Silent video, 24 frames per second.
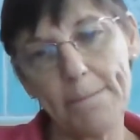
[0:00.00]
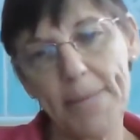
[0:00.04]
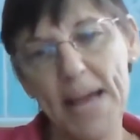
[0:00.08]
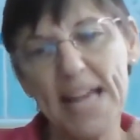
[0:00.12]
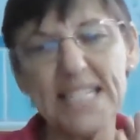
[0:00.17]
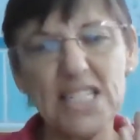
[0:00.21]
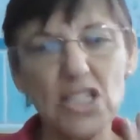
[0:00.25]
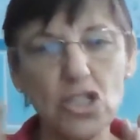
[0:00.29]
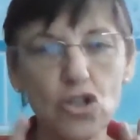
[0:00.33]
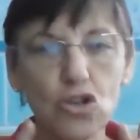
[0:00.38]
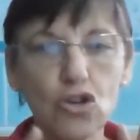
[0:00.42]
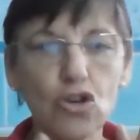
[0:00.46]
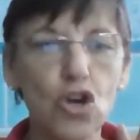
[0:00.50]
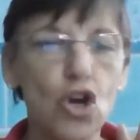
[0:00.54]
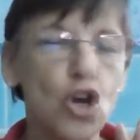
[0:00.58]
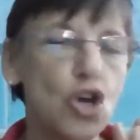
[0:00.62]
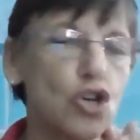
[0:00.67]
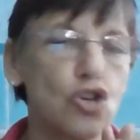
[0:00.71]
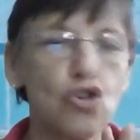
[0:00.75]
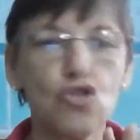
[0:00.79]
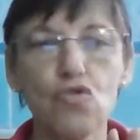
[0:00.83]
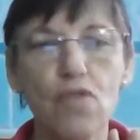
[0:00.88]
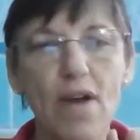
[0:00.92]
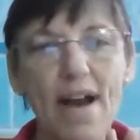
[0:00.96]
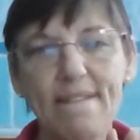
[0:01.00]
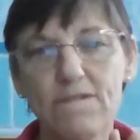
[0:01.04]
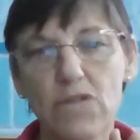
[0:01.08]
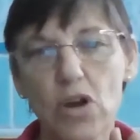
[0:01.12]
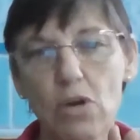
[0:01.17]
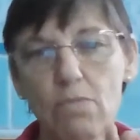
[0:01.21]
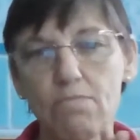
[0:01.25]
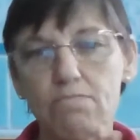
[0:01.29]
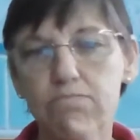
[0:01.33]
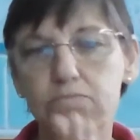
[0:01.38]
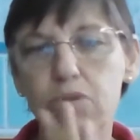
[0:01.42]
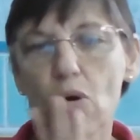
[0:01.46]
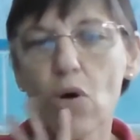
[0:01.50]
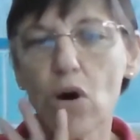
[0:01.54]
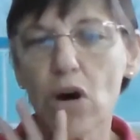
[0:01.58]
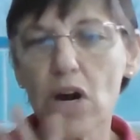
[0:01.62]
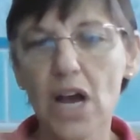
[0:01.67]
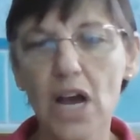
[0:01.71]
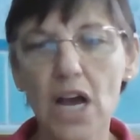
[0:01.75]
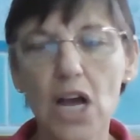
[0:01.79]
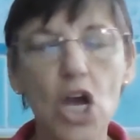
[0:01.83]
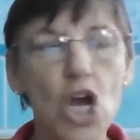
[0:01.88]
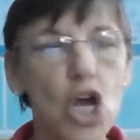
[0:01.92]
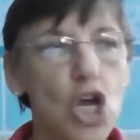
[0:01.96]
pencil, you have your
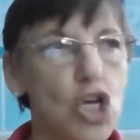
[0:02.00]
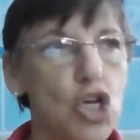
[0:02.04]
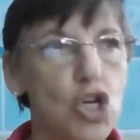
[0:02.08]
border,